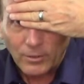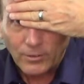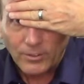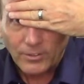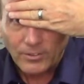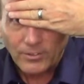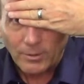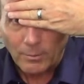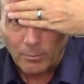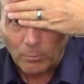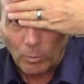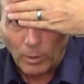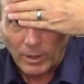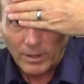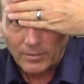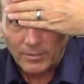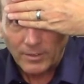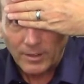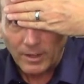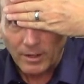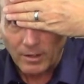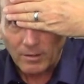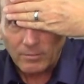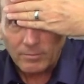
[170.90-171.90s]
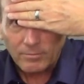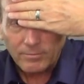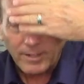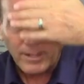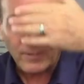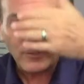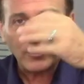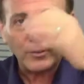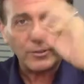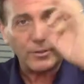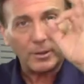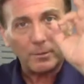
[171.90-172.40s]
system right there.
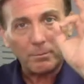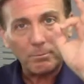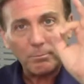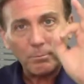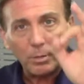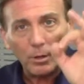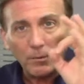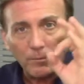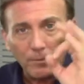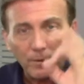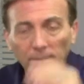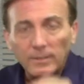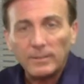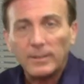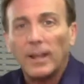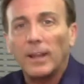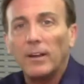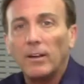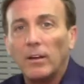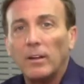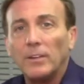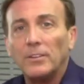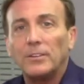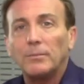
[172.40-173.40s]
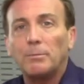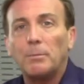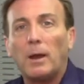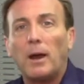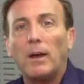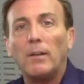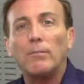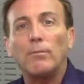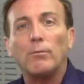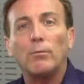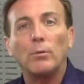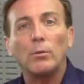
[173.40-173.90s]
That's the perfect dead-on
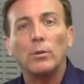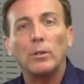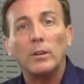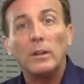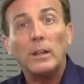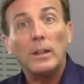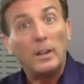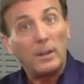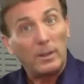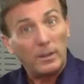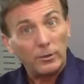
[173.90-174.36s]
spot for